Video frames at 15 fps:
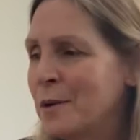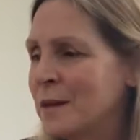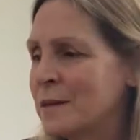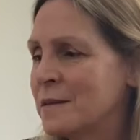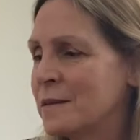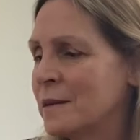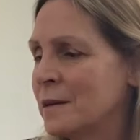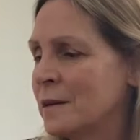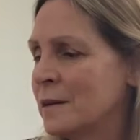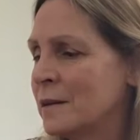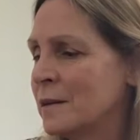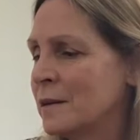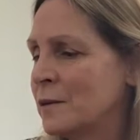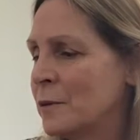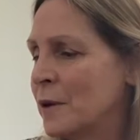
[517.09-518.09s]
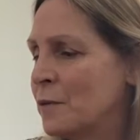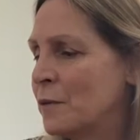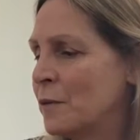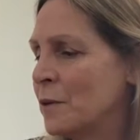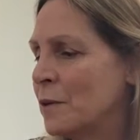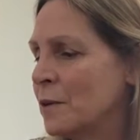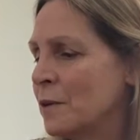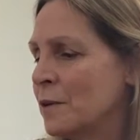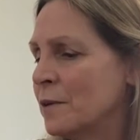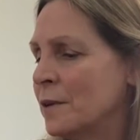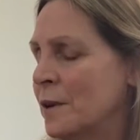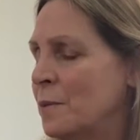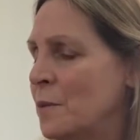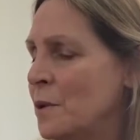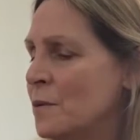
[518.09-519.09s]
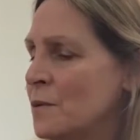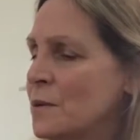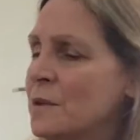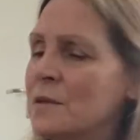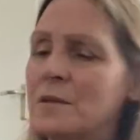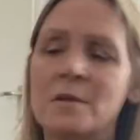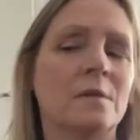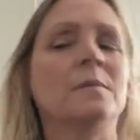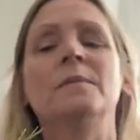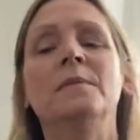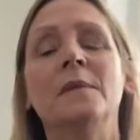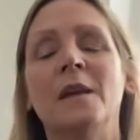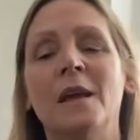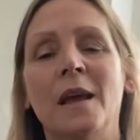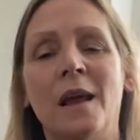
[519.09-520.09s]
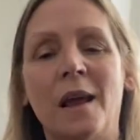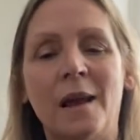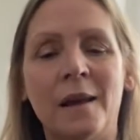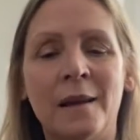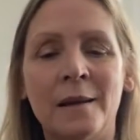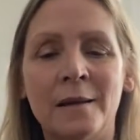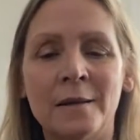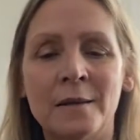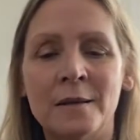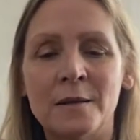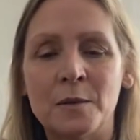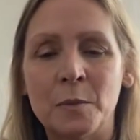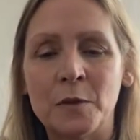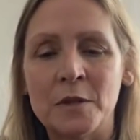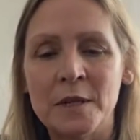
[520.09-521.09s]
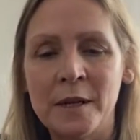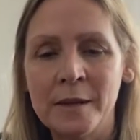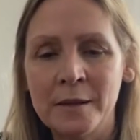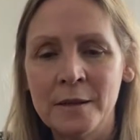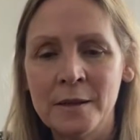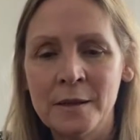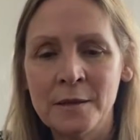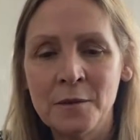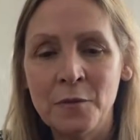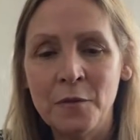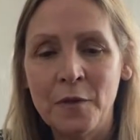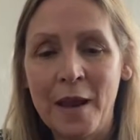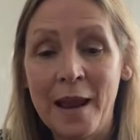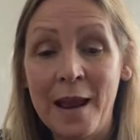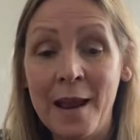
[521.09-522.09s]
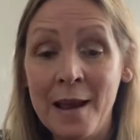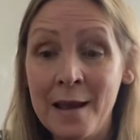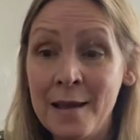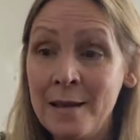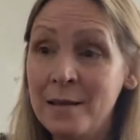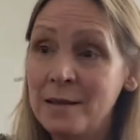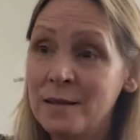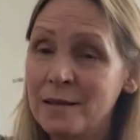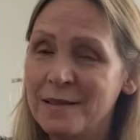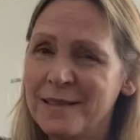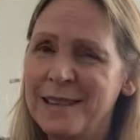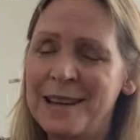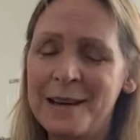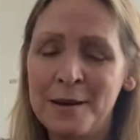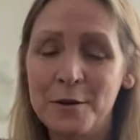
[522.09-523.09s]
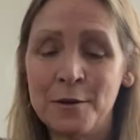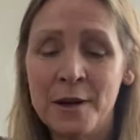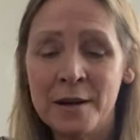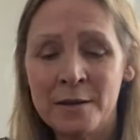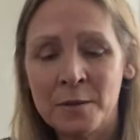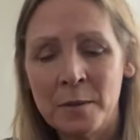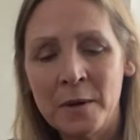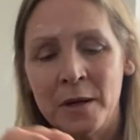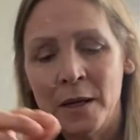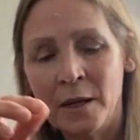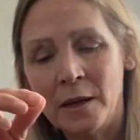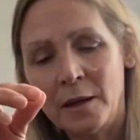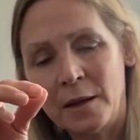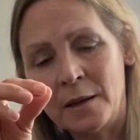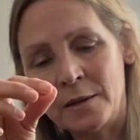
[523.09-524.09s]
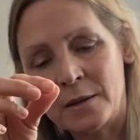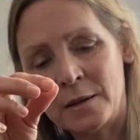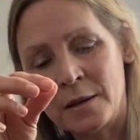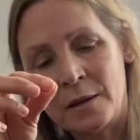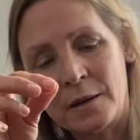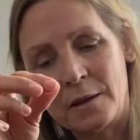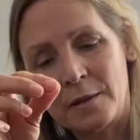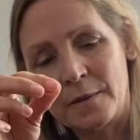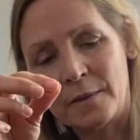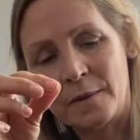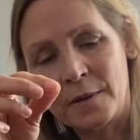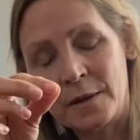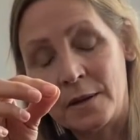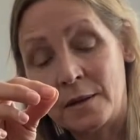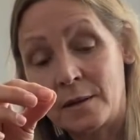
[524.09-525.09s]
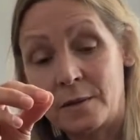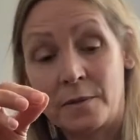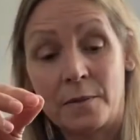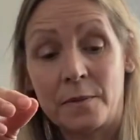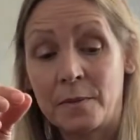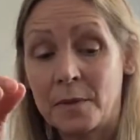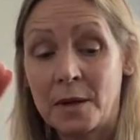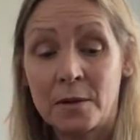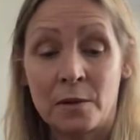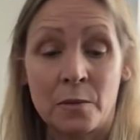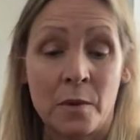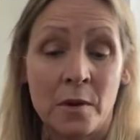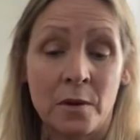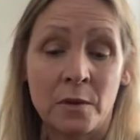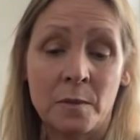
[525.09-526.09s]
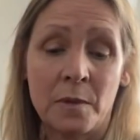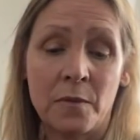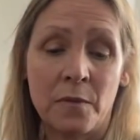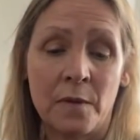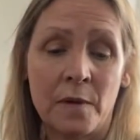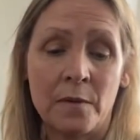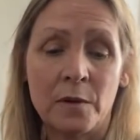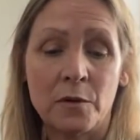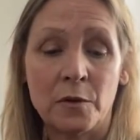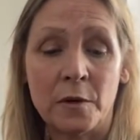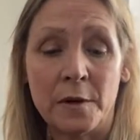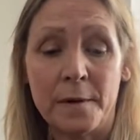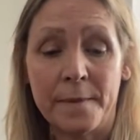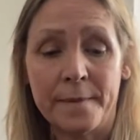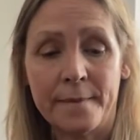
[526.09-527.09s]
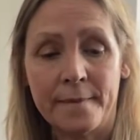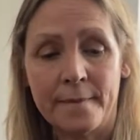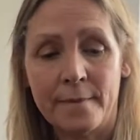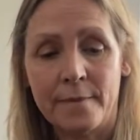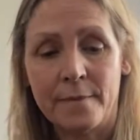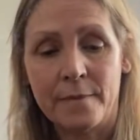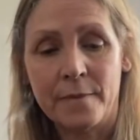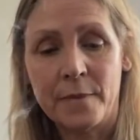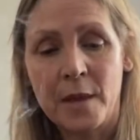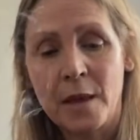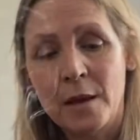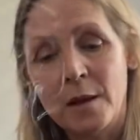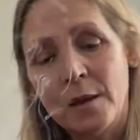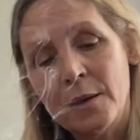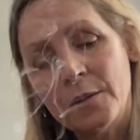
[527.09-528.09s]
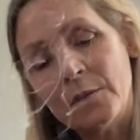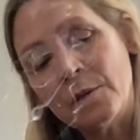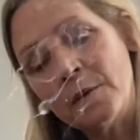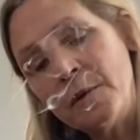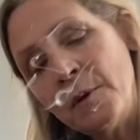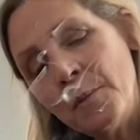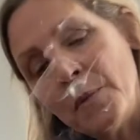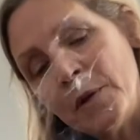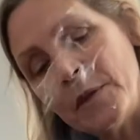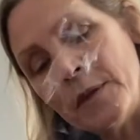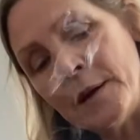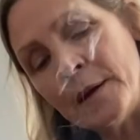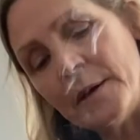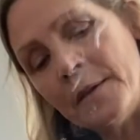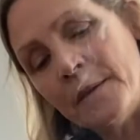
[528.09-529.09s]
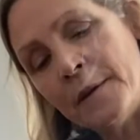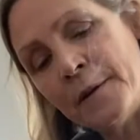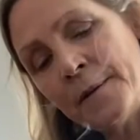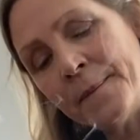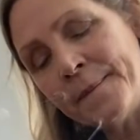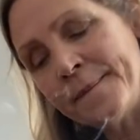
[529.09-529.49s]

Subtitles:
It's great for your immune system, and it's protective, and it attracts money. I swear, it's my favorite tree. So I'm gonna put that in there.